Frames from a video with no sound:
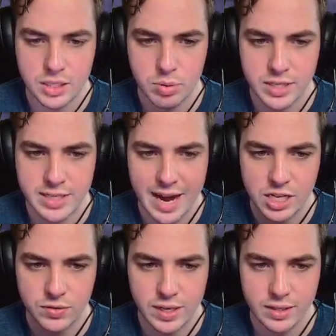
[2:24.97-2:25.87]
pretty
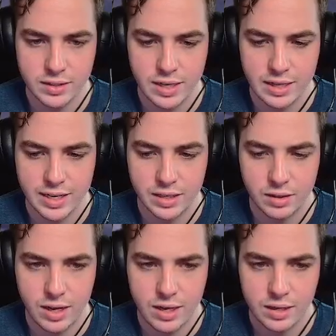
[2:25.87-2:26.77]
satisfying. I like it a
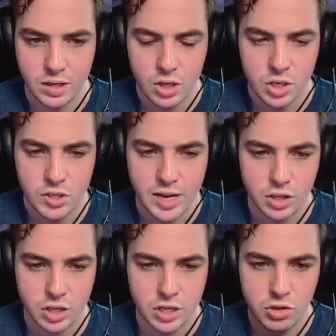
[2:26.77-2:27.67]
lot. So yeah,
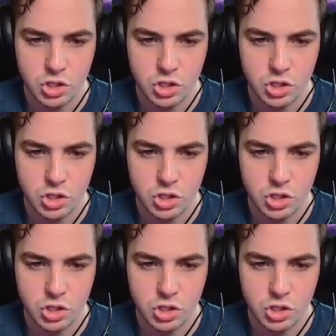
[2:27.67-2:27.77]
you're going to use the